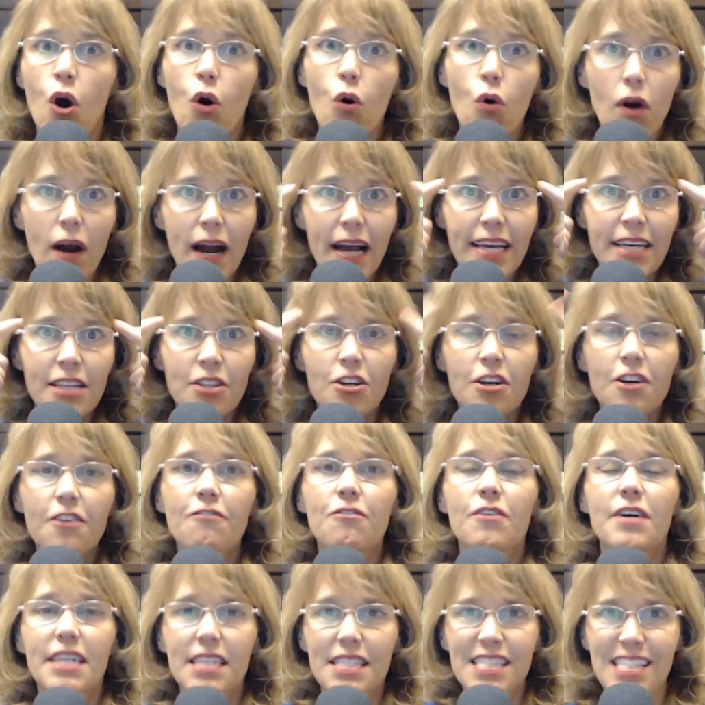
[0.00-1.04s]
Or I can look
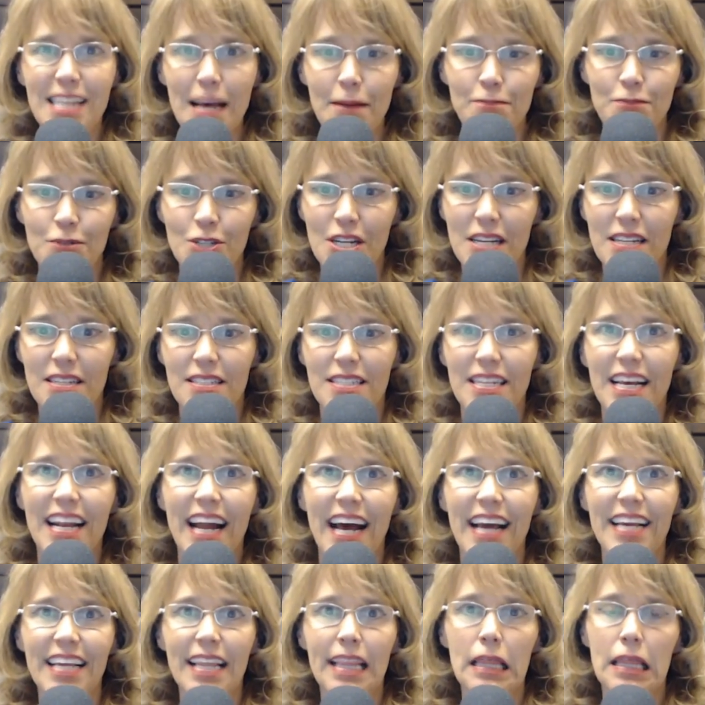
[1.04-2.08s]
for exceptions
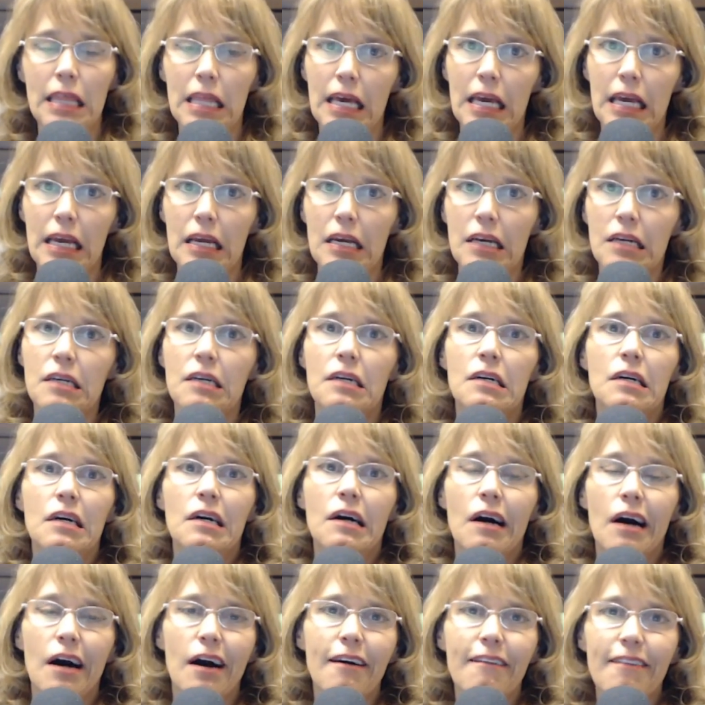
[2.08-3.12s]
and I can think,
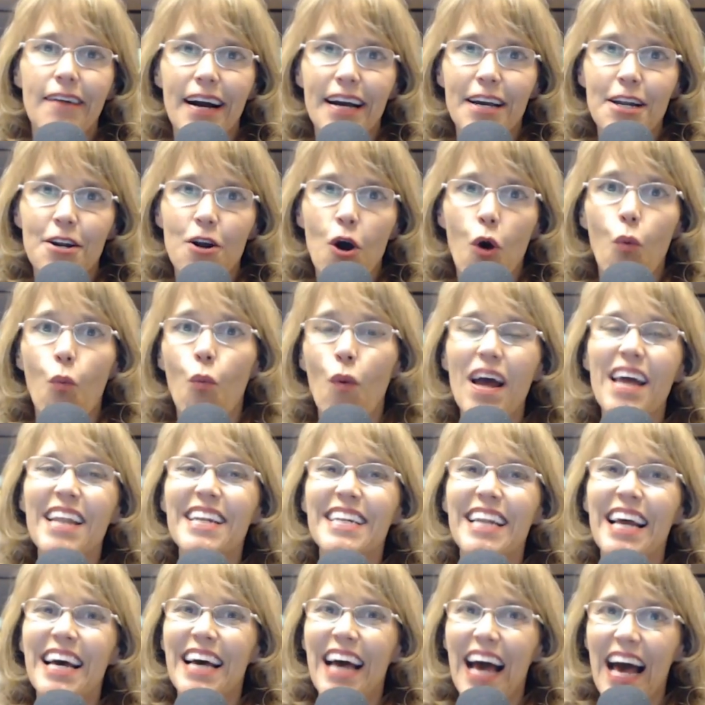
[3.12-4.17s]
all right,
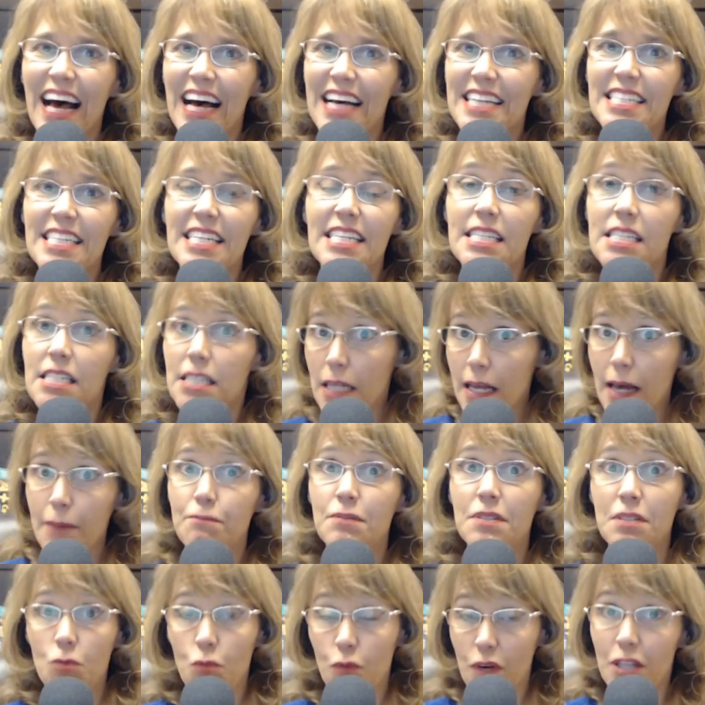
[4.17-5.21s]
when has he
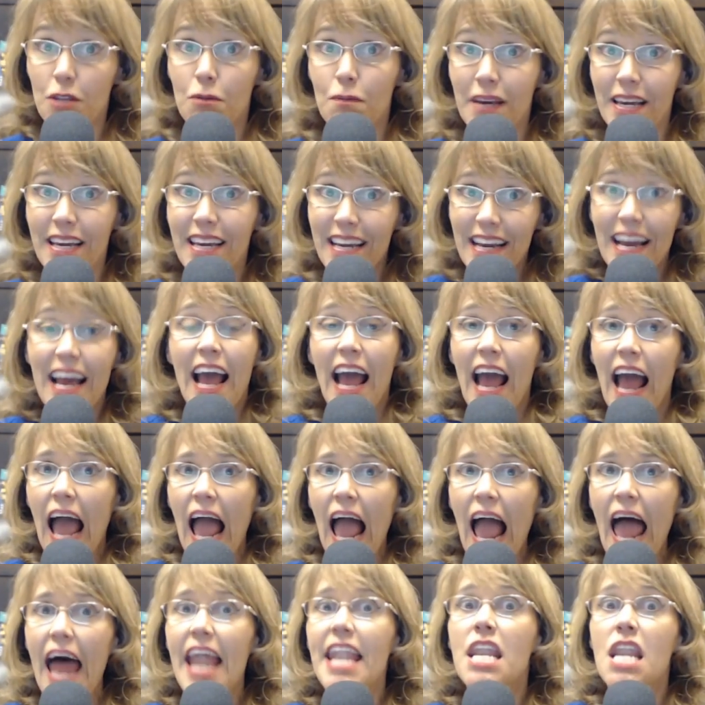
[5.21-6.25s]
slept with me
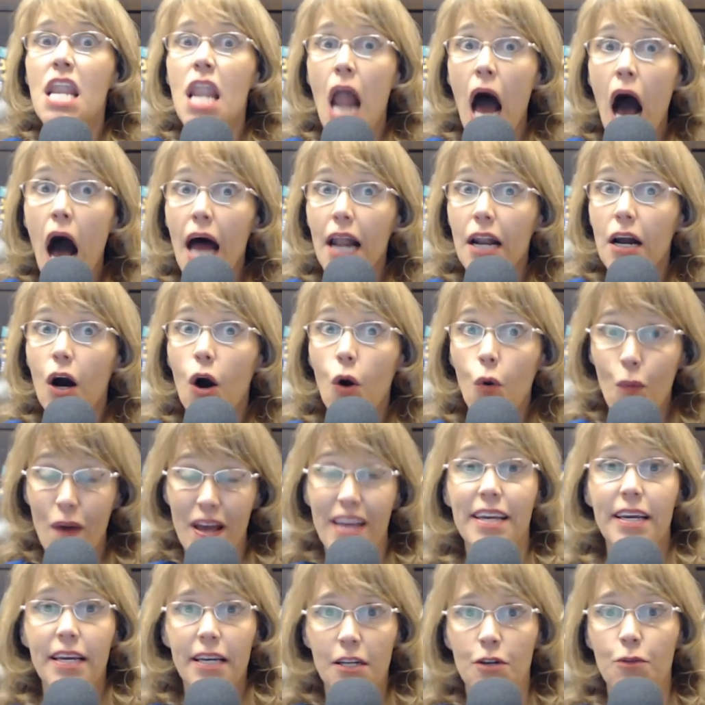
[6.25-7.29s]
and not
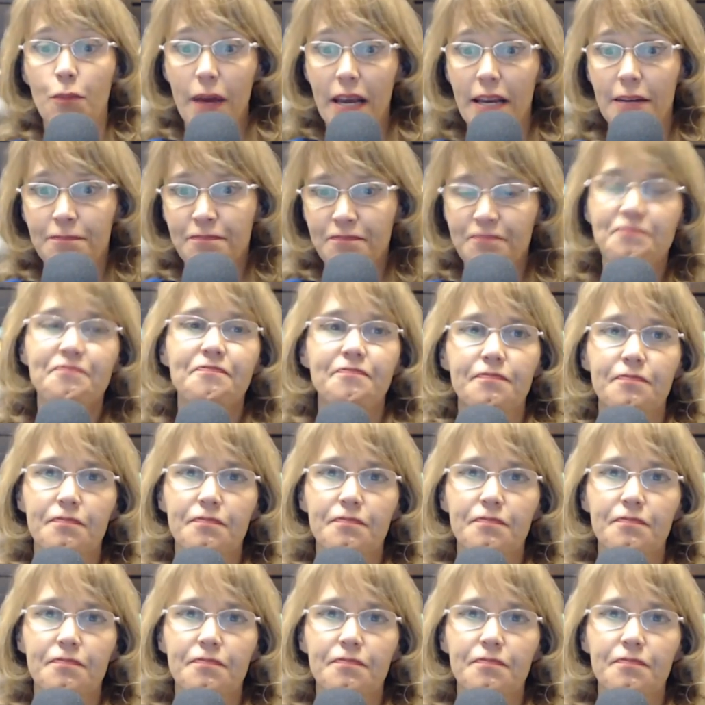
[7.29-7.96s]
awakened me?